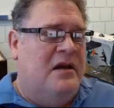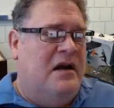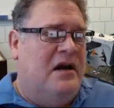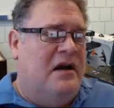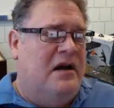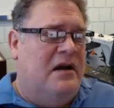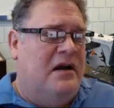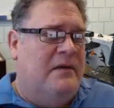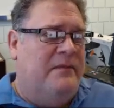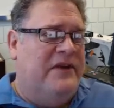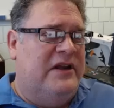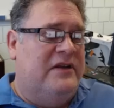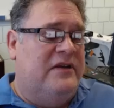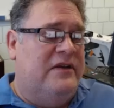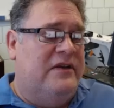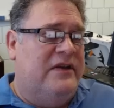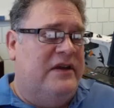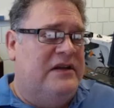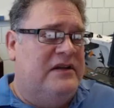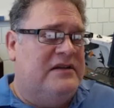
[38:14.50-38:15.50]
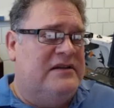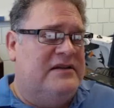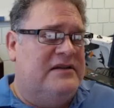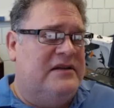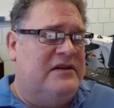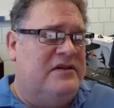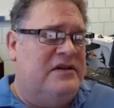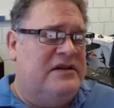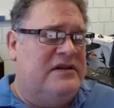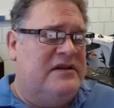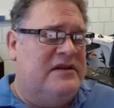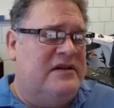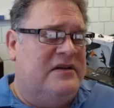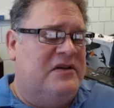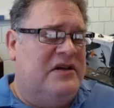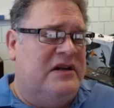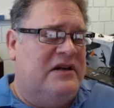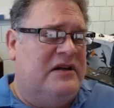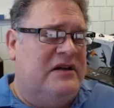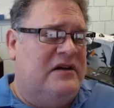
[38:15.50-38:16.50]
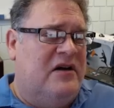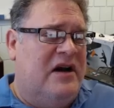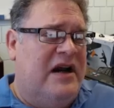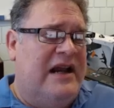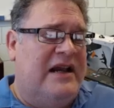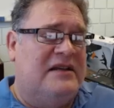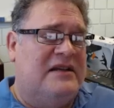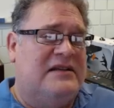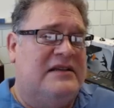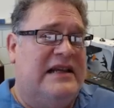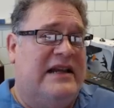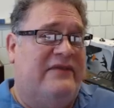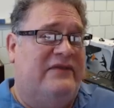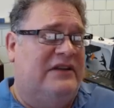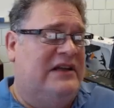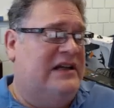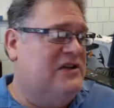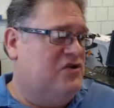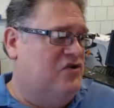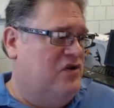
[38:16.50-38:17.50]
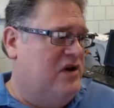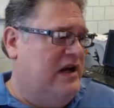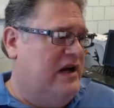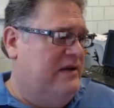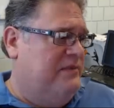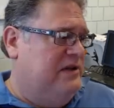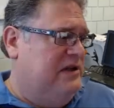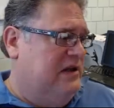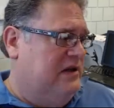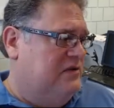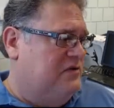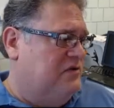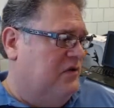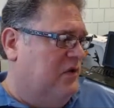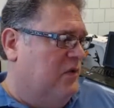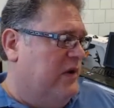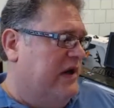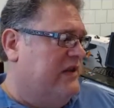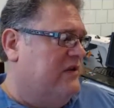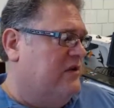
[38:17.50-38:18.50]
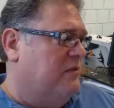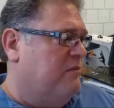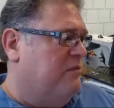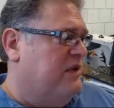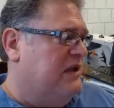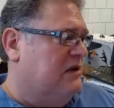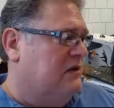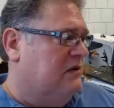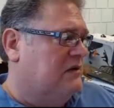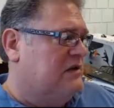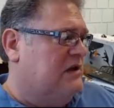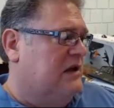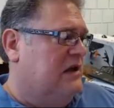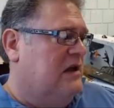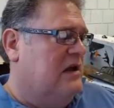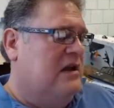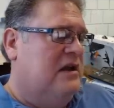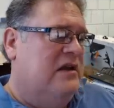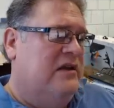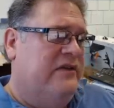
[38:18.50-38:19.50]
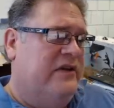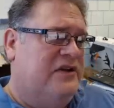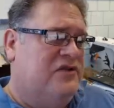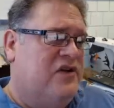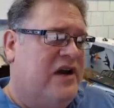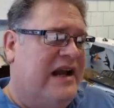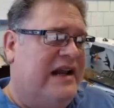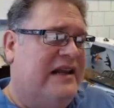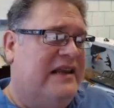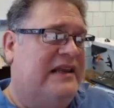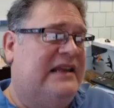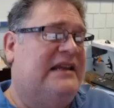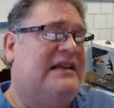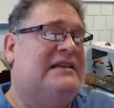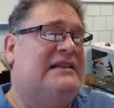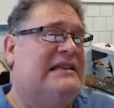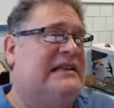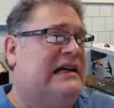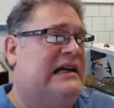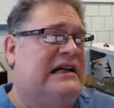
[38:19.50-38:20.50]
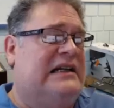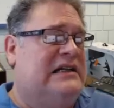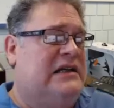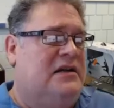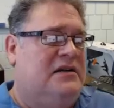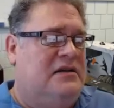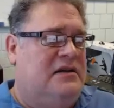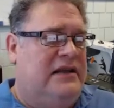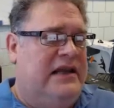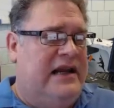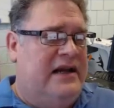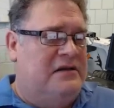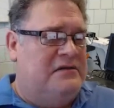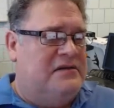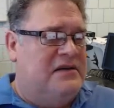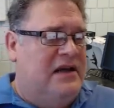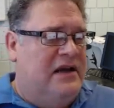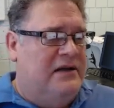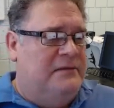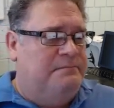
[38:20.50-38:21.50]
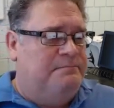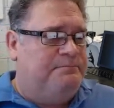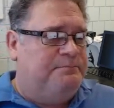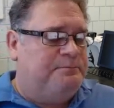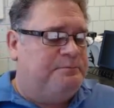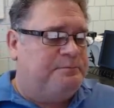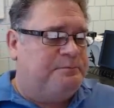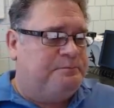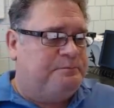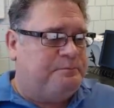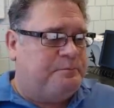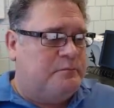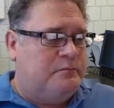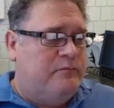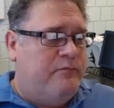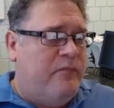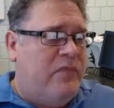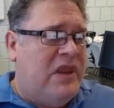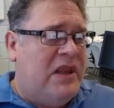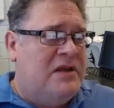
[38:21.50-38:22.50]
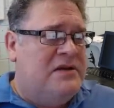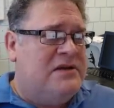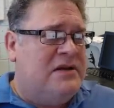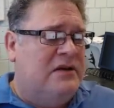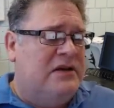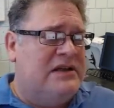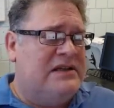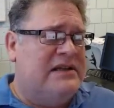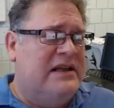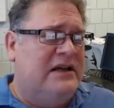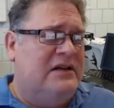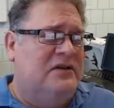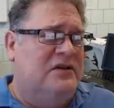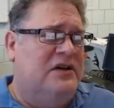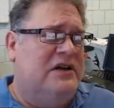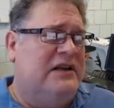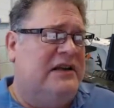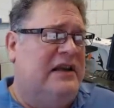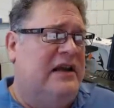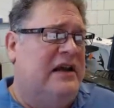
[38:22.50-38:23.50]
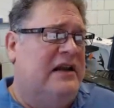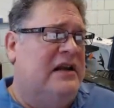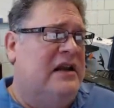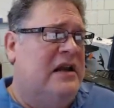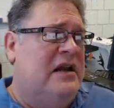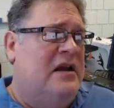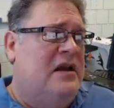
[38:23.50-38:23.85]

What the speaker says: The other thing to consider is that our houses have less drying potential. The way they're built, they dry to the inside, not to the outside. So let's take a look at that.